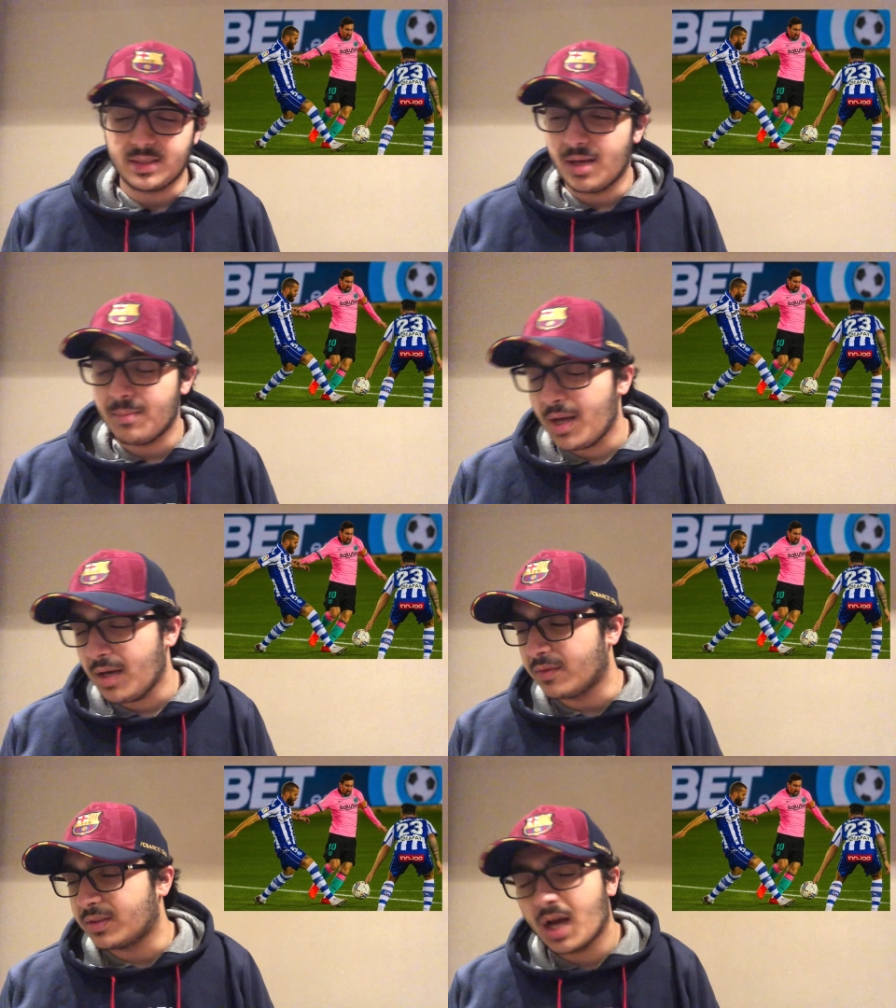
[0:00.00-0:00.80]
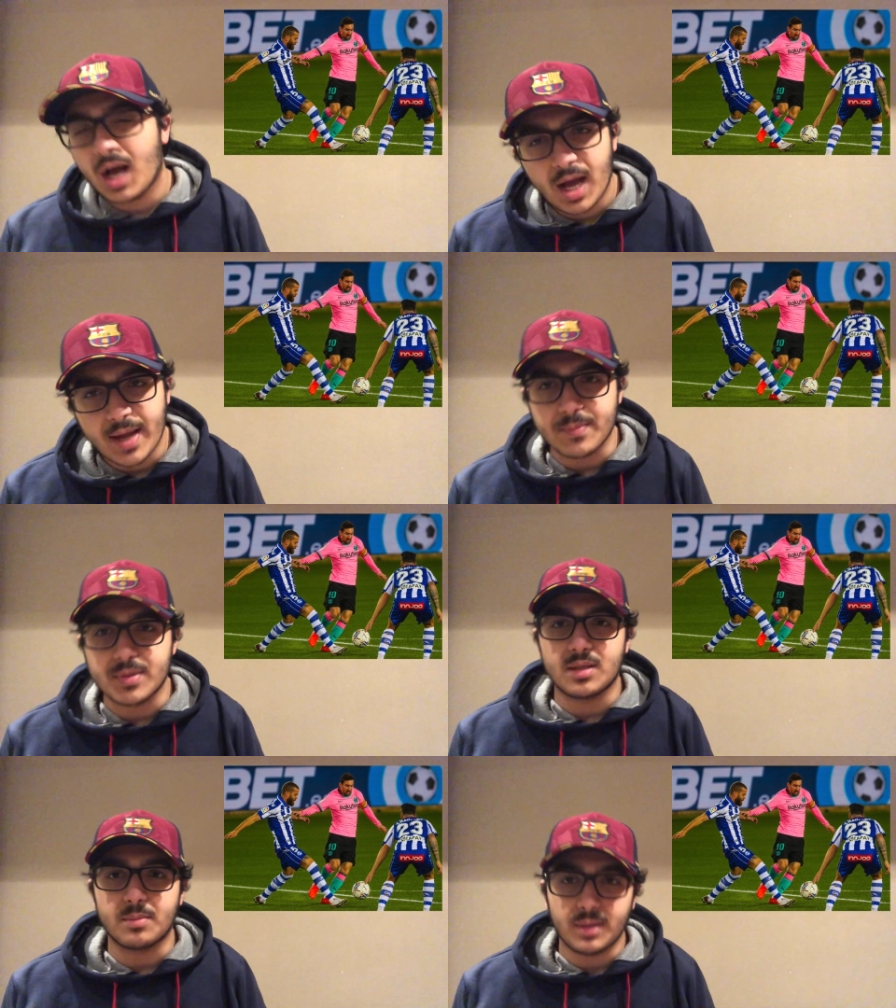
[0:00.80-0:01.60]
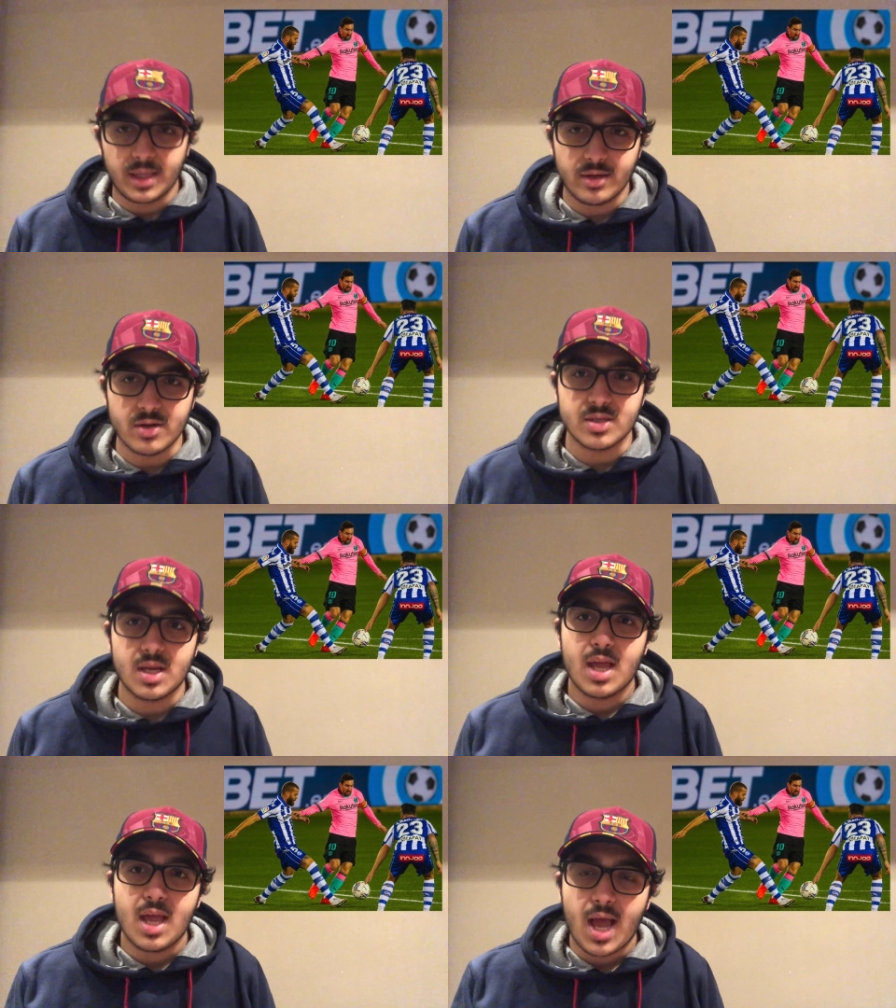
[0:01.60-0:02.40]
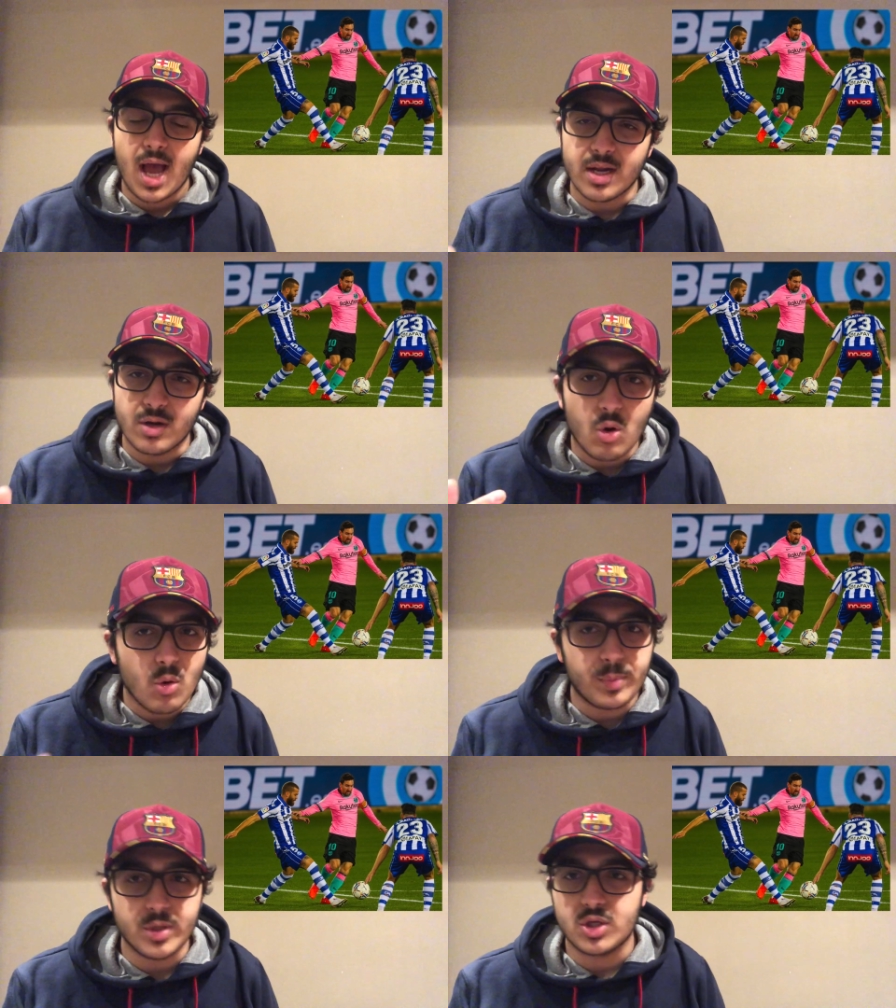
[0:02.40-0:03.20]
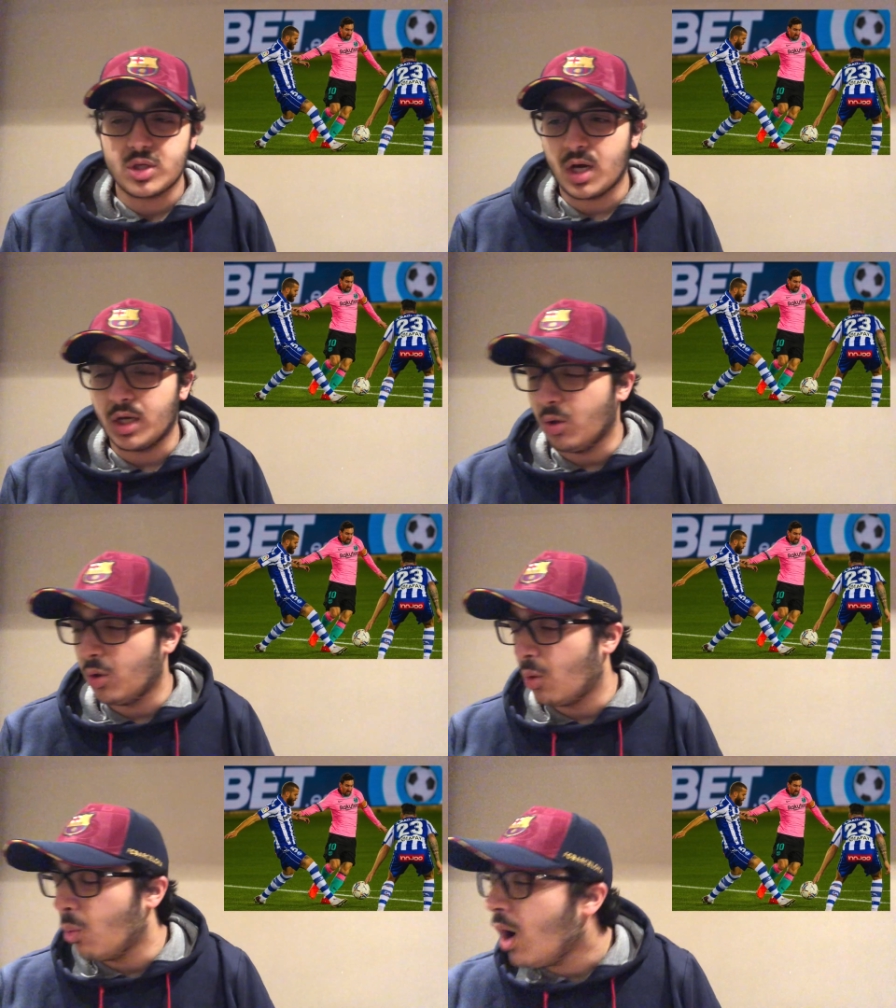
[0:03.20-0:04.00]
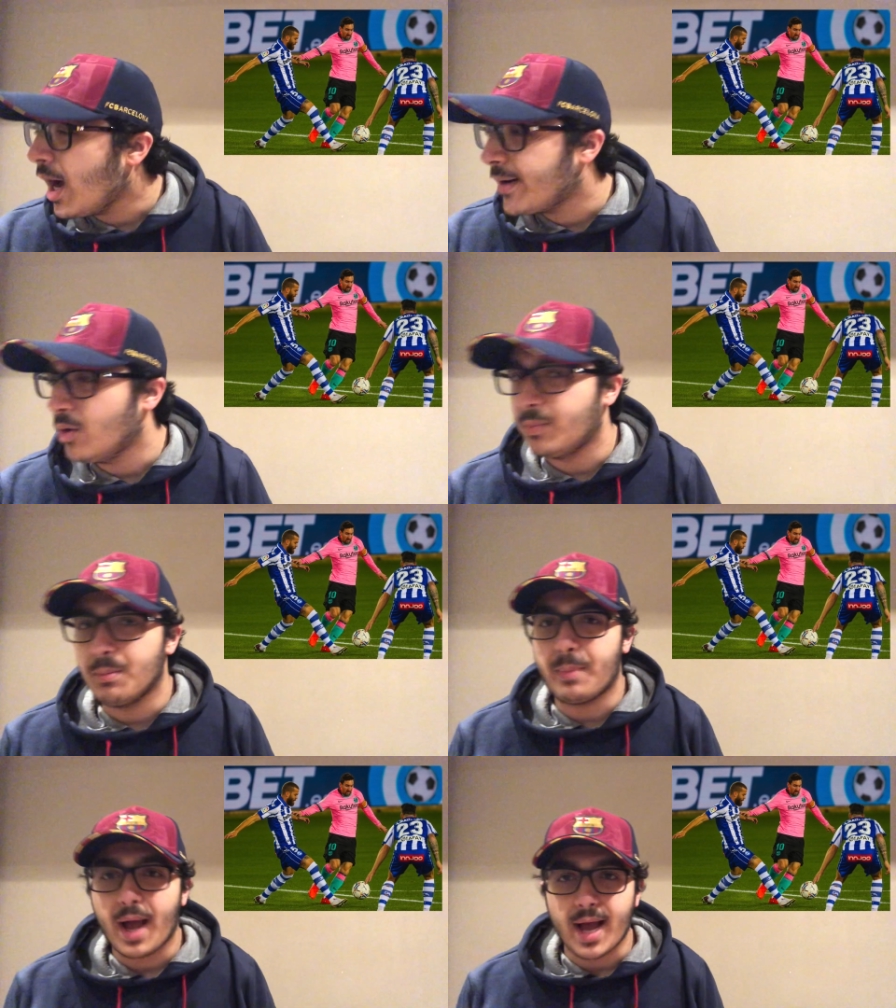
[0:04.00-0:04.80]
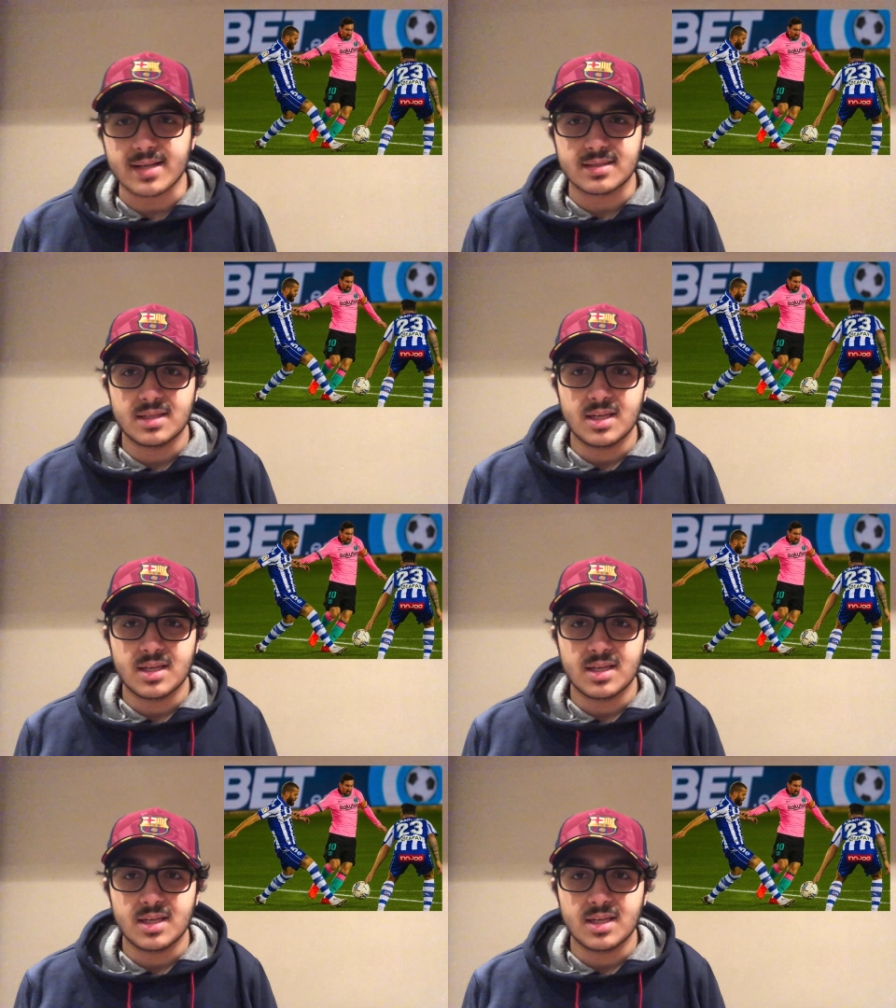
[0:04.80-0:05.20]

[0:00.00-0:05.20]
The amount of times the players had an open shot or a wide open pass